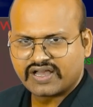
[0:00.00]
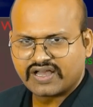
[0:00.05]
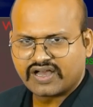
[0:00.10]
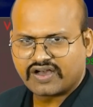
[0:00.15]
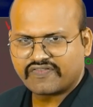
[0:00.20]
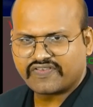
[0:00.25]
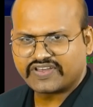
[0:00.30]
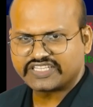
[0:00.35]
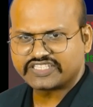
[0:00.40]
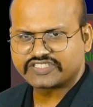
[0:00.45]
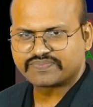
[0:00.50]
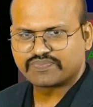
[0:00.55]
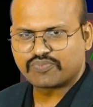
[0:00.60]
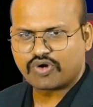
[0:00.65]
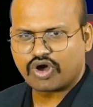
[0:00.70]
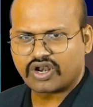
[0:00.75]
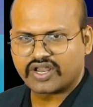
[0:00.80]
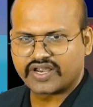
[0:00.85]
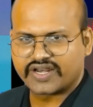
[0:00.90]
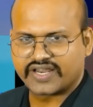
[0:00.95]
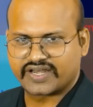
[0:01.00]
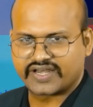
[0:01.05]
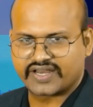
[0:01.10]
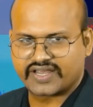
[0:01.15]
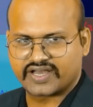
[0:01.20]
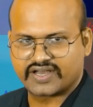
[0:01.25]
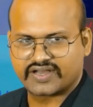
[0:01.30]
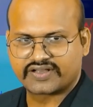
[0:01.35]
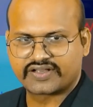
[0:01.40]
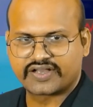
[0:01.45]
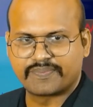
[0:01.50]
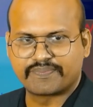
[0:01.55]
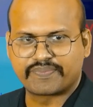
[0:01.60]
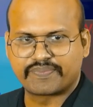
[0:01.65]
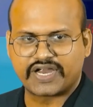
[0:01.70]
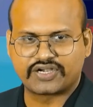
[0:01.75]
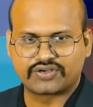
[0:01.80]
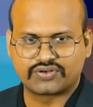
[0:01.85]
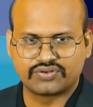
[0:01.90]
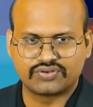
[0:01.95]
a very smaller area
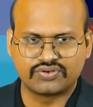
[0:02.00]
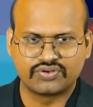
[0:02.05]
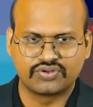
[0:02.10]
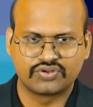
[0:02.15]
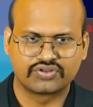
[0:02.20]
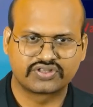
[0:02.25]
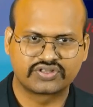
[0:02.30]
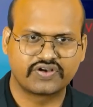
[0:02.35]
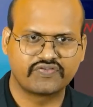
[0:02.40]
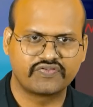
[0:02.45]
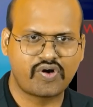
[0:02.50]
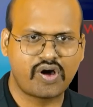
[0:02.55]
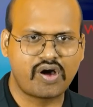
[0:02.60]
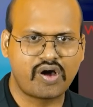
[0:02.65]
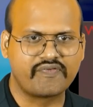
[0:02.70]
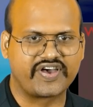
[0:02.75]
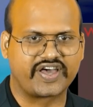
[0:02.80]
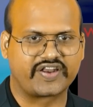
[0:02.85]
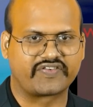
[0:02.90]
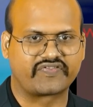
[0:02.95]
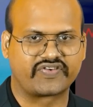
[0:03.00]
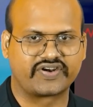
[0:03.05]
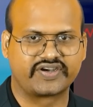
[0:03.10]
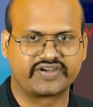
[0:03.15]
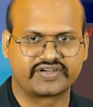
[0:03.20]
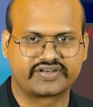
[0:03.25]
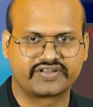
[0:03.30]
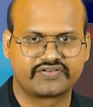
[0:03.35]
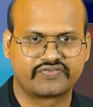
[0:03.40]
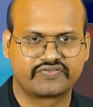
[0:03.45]
compared to the warm air front.